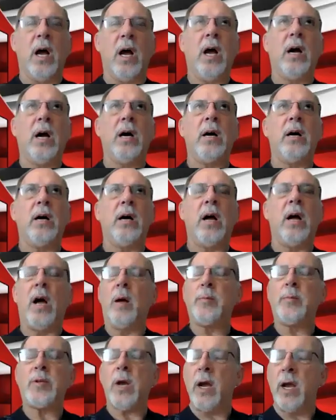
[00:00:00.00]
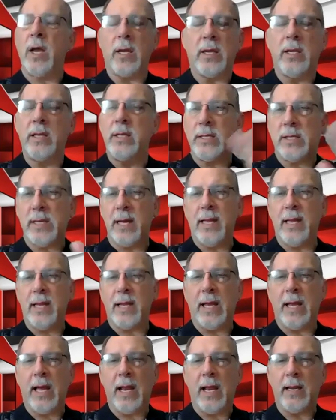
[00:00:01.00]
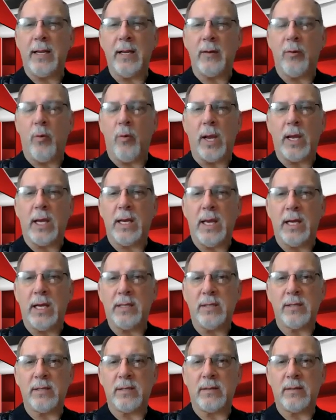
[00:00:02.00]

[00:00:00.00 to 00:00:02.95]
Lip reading: I'm sorry, can you say that again? I didn't quite catch.